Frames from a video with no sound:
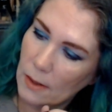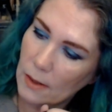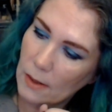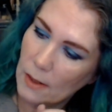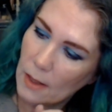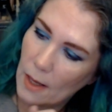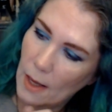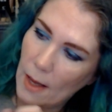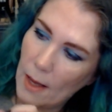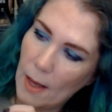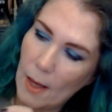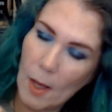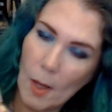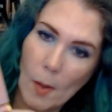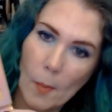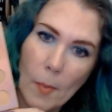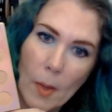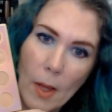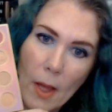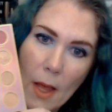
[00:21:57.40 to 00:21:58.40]

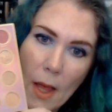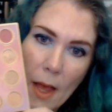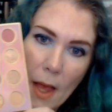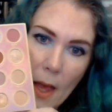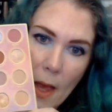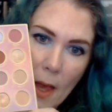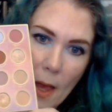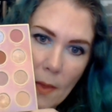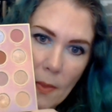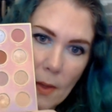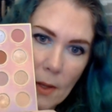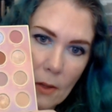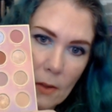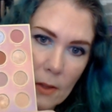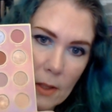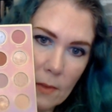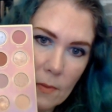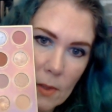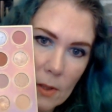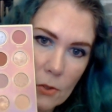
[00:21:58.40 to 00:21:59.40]
Um, and then I'll
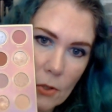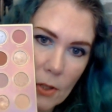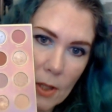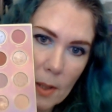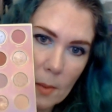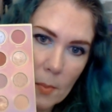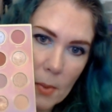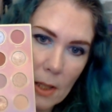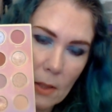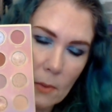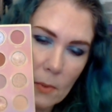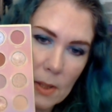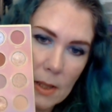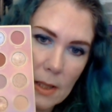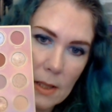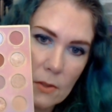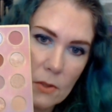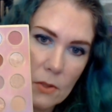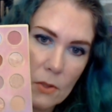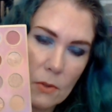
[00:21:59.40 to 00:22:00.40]
even try and play with
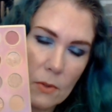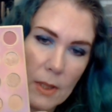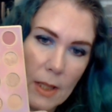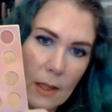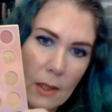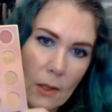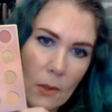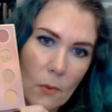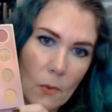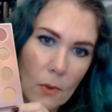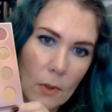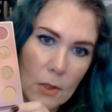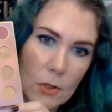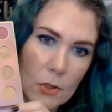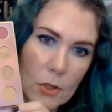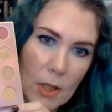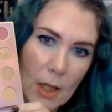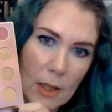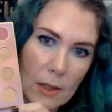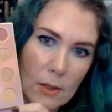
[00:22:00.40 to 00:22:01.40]
these two yellow-orange
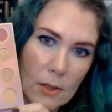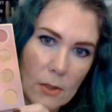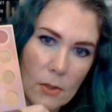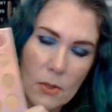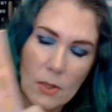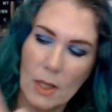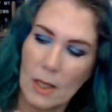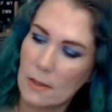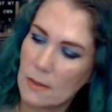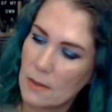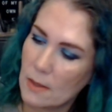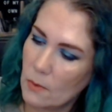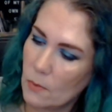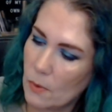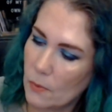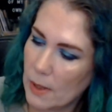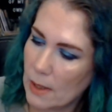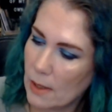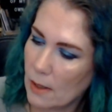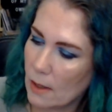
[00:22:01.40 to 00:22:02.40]
colors and see what
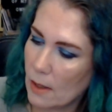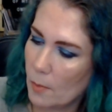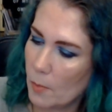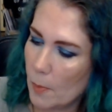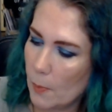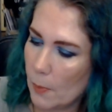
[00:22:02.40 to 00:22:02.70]
we can come up with.